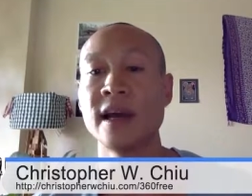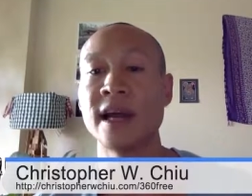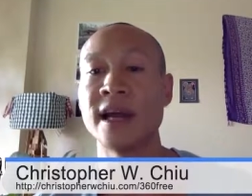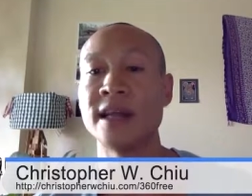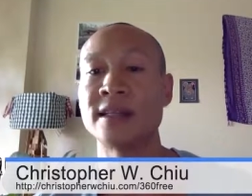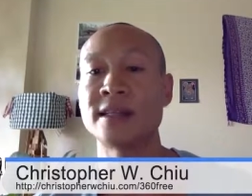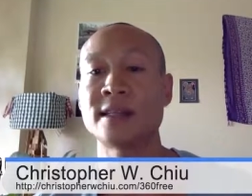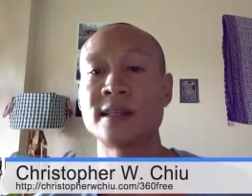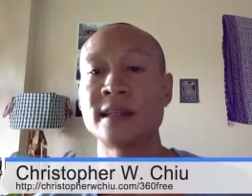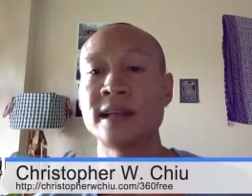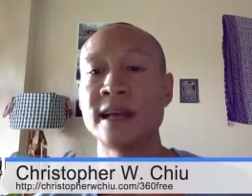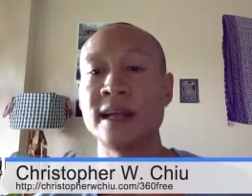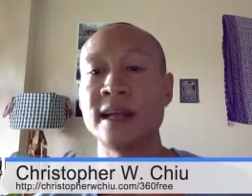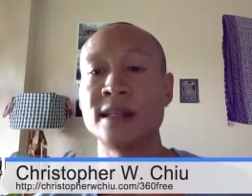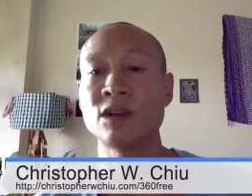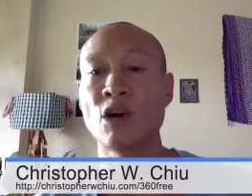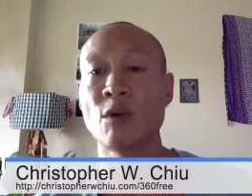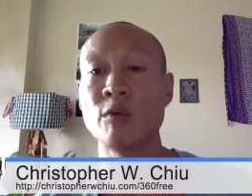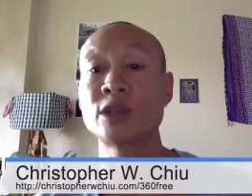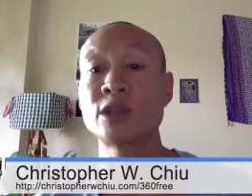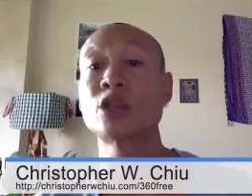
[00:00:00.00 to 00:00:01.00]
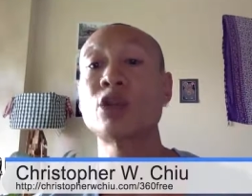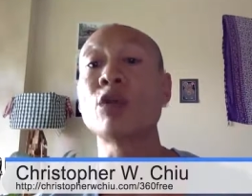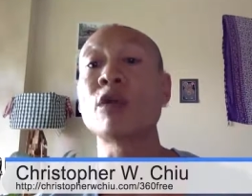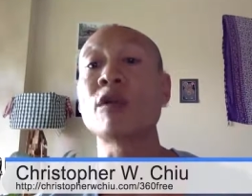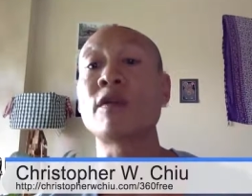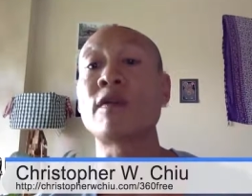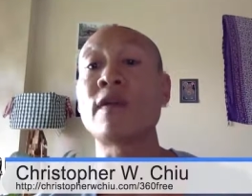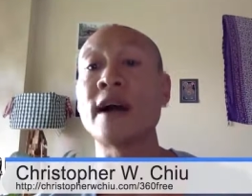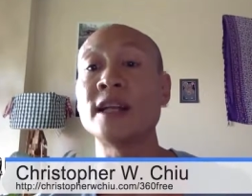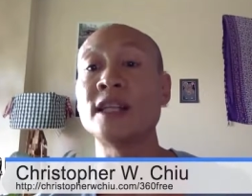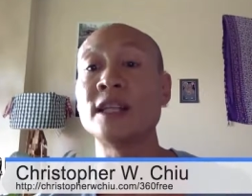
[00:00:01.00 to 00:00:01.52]
It's it's almost
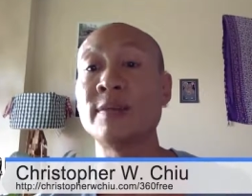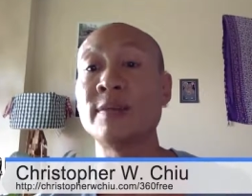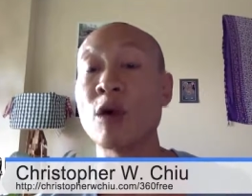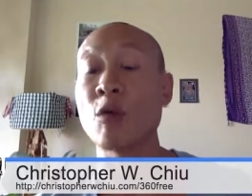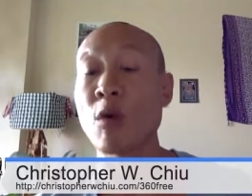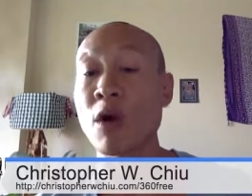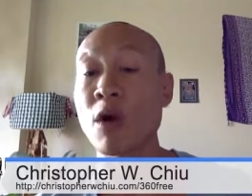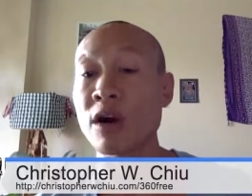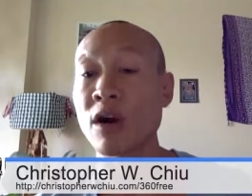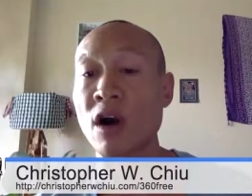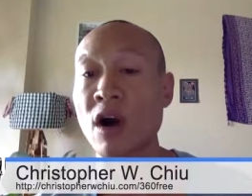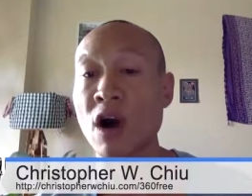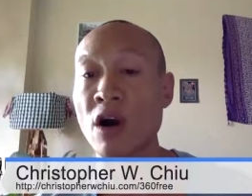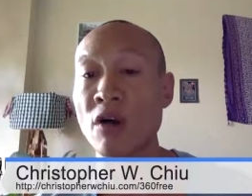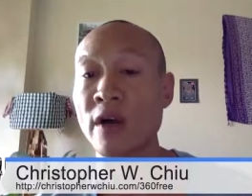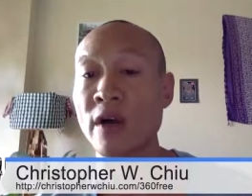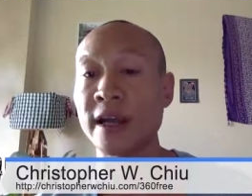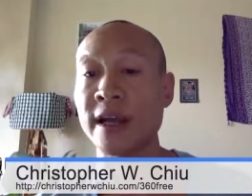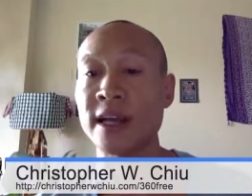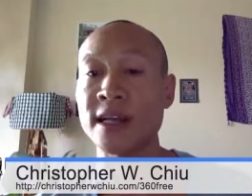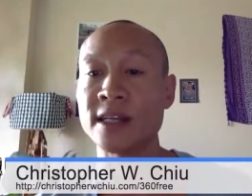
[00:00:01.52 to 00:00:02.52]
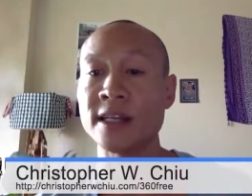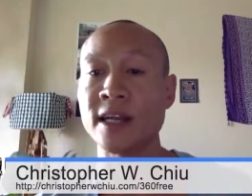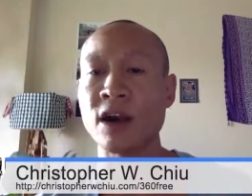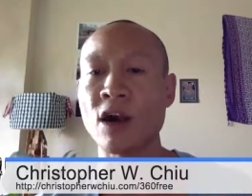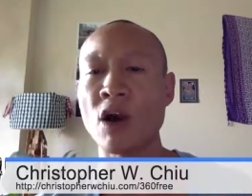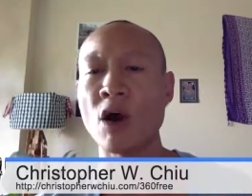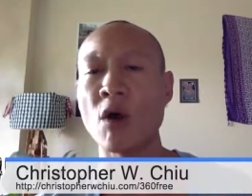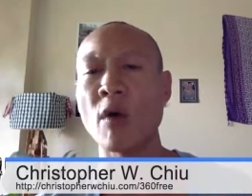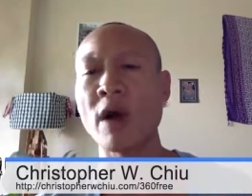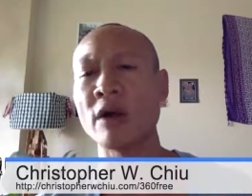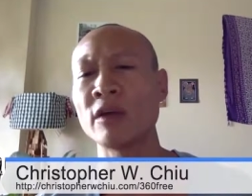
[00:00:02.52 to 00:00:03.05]
glorified to be a workaholic and say,
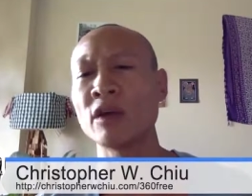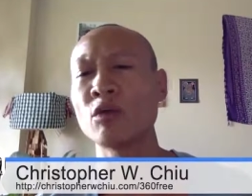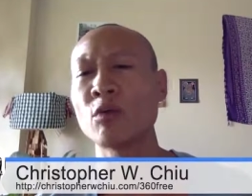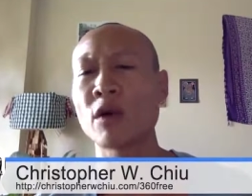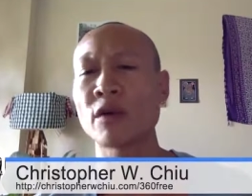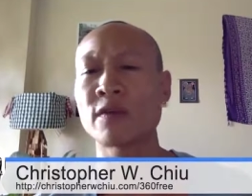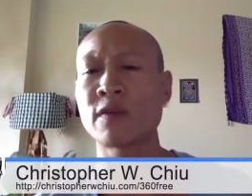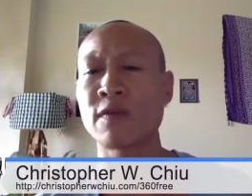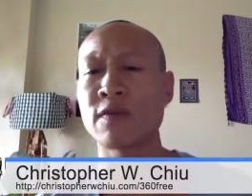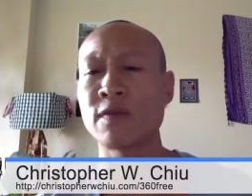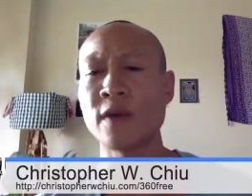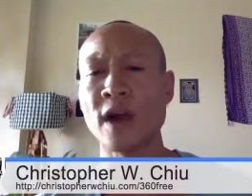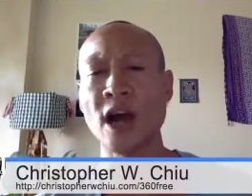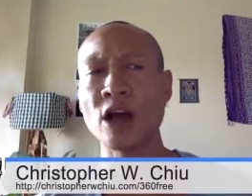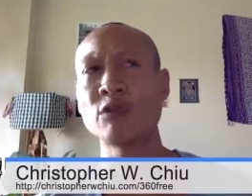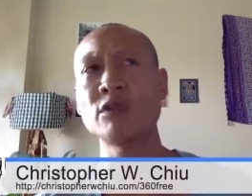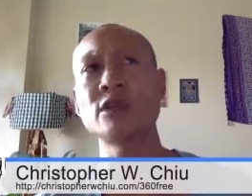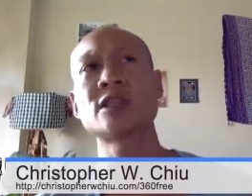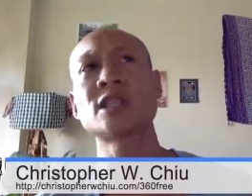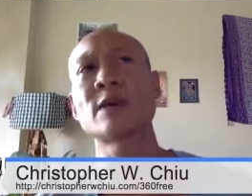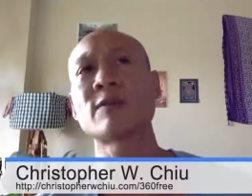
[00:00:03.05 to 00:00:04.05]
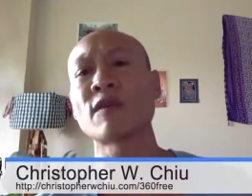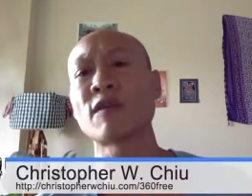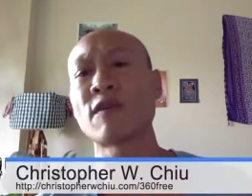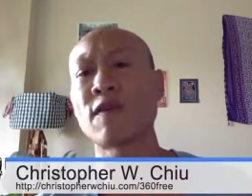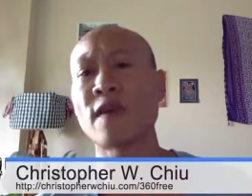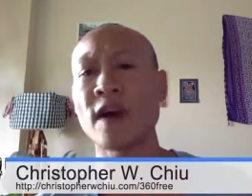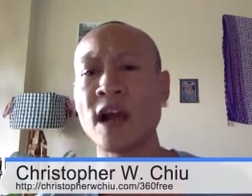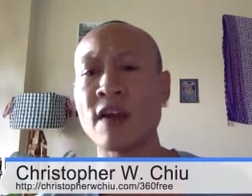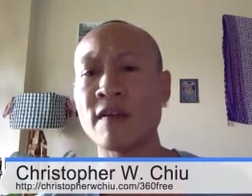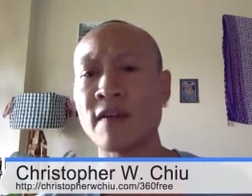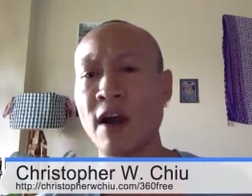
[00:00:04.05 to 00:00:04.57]
oh, I only worked, I only slept for
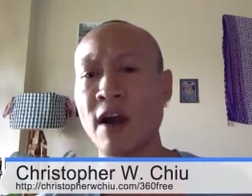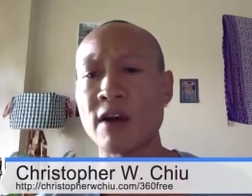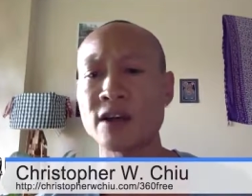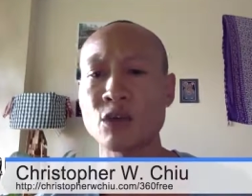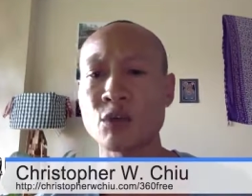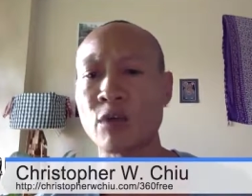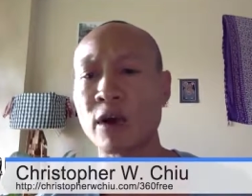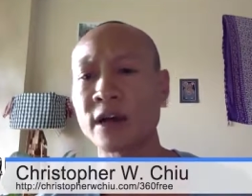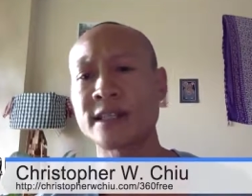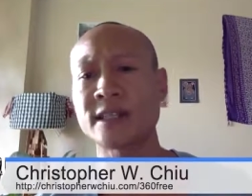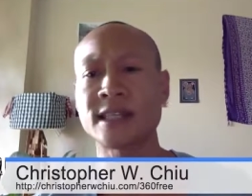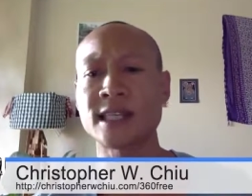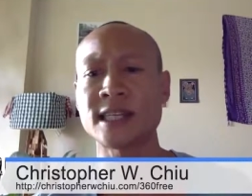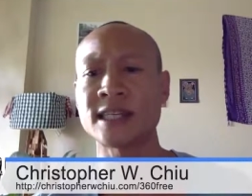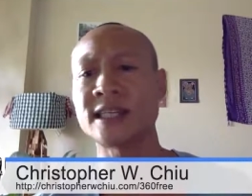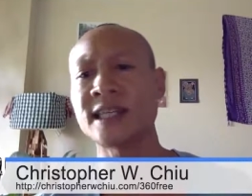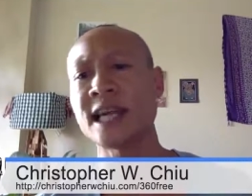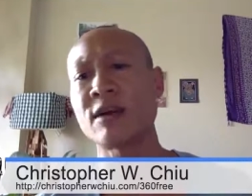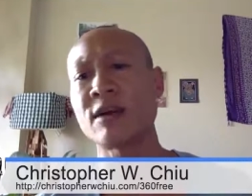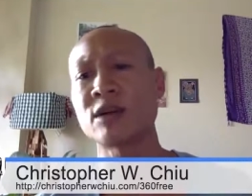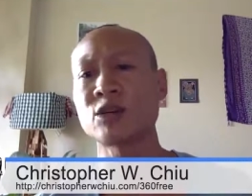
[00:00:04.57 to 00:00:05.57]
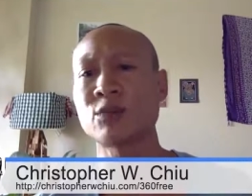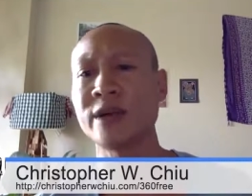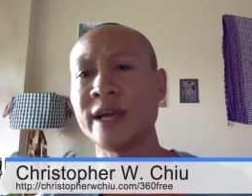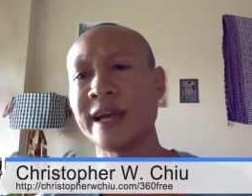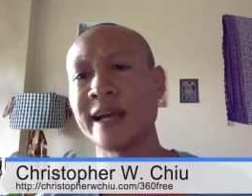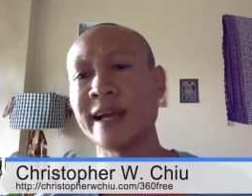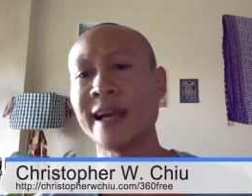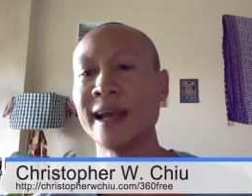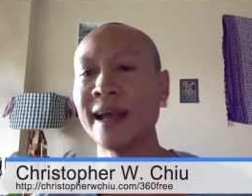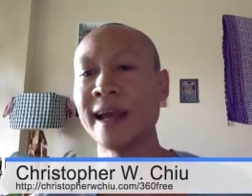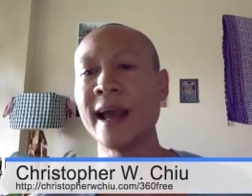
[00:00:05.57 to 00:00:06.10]
five hours and worked sixty hours a
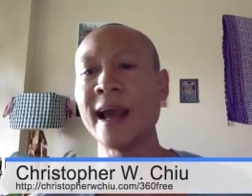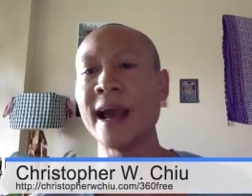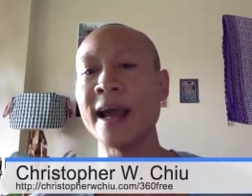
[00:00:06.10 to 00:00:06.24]
week.